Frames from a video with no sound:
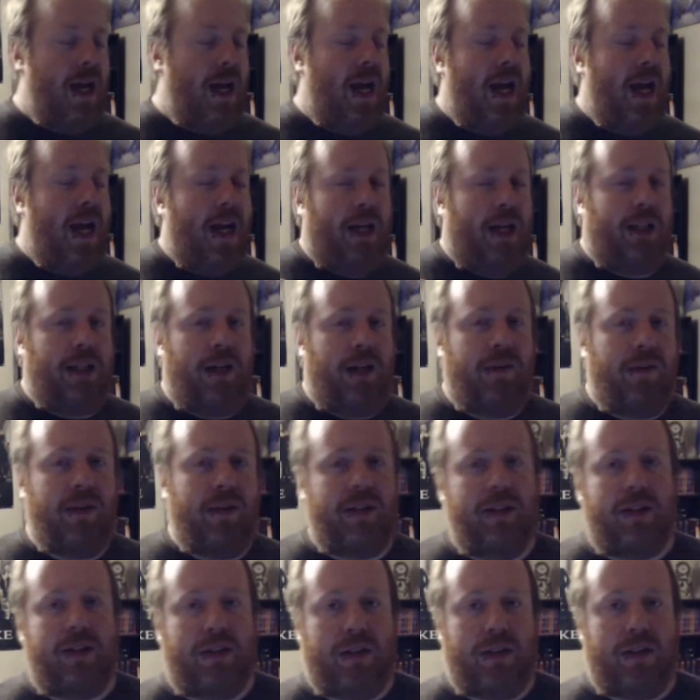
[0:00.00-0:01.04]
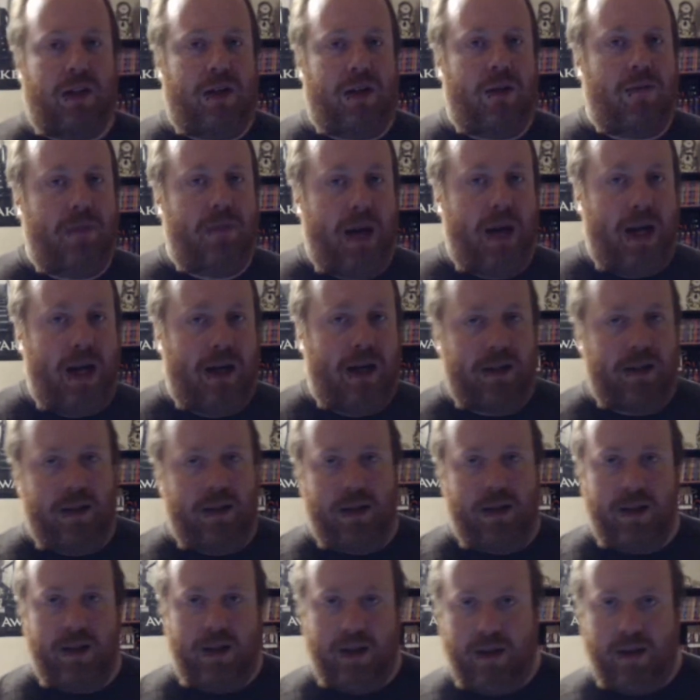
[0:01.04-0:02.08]
And I love it that they're calling back to
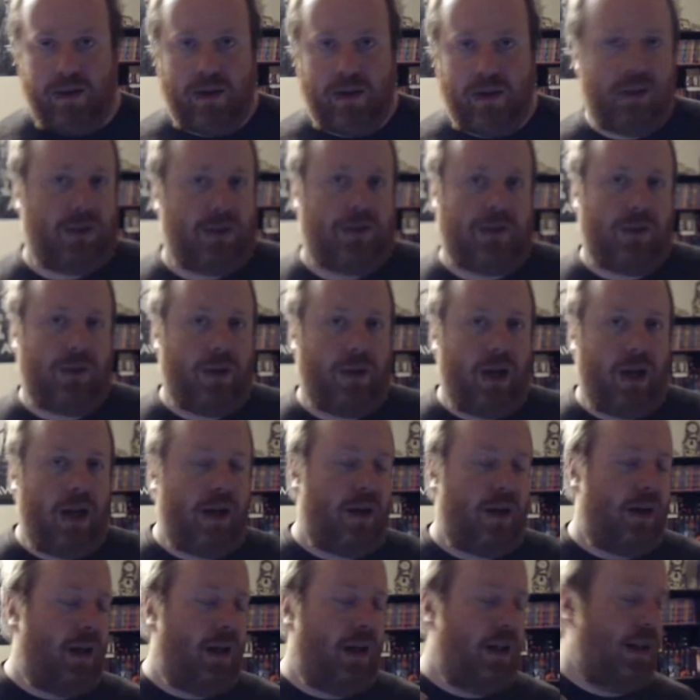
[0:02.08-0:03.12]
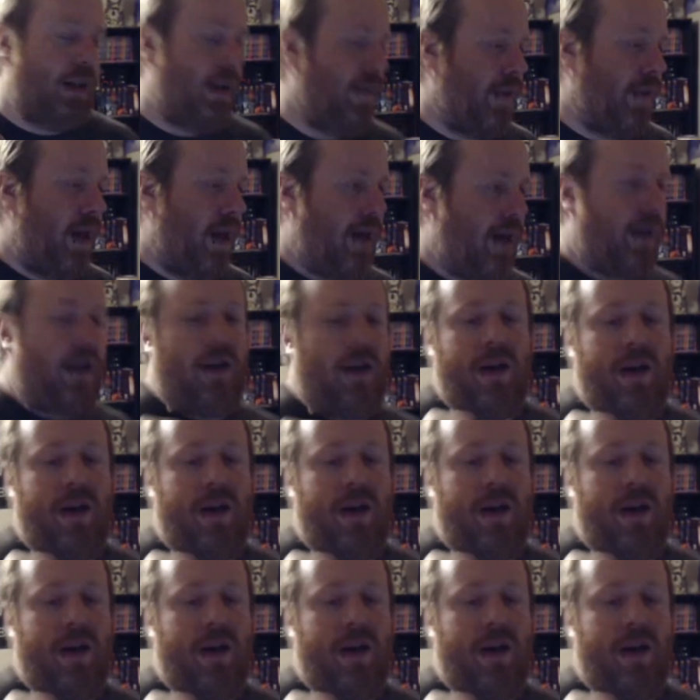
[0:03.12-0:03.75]
the original creator. I love that.